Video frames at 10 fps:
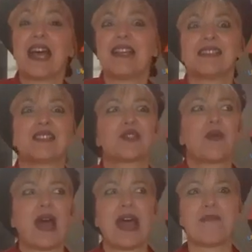and
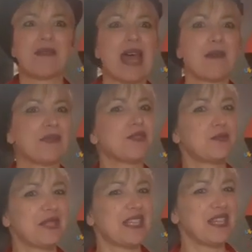so I am happy to
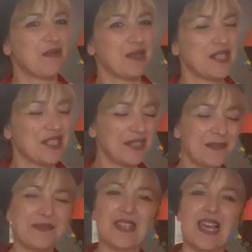be here with you,